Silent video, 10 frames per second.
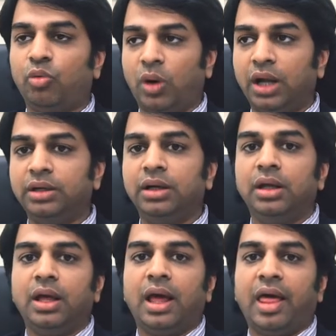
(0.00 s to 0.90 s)
one,
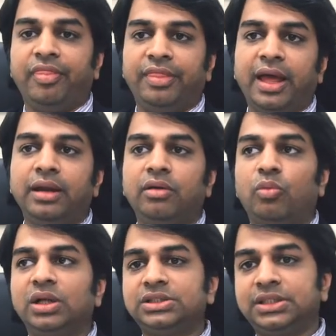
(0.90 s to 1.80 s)
and
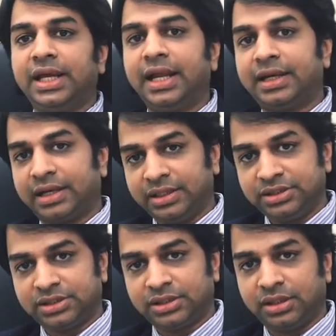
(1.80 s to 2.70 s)
then once they get
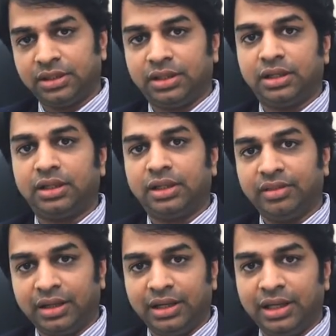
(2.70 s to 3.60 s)
registered
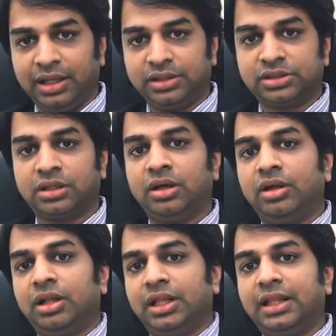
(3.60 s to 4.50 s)
in the list,
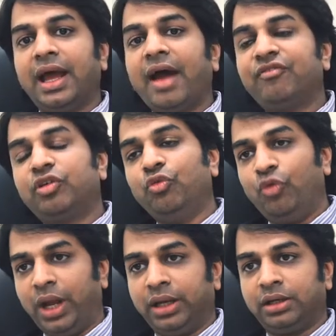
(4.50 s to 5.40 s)
they have to
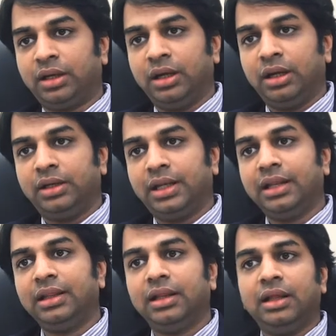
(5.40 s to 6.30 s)
wait
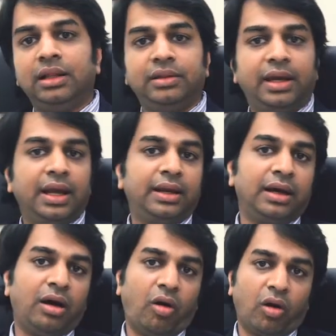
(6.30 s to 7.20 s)
till they get
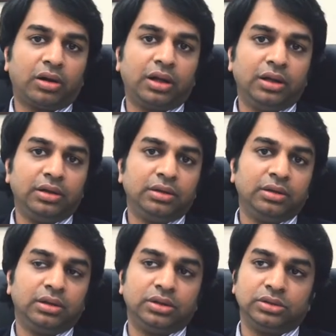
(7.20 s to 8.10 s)
an organ
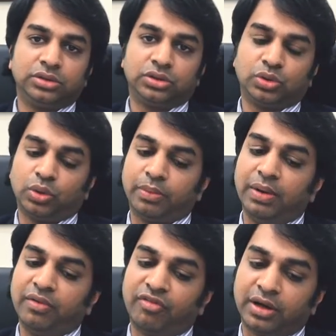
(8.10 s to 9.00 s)

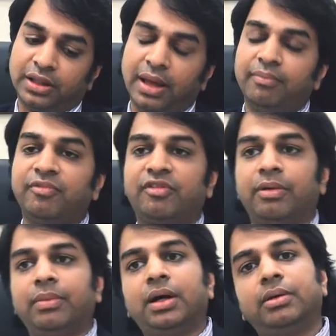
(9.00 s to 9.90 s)
suitable for them
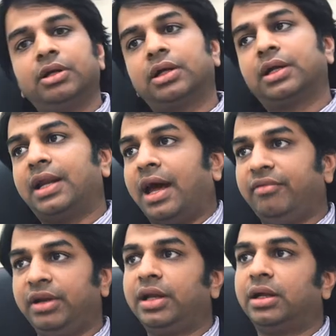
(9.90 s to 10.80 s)
from a
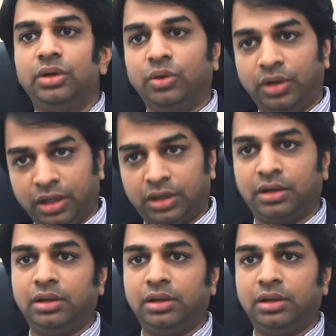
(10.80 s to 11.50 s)
cadaveric donor.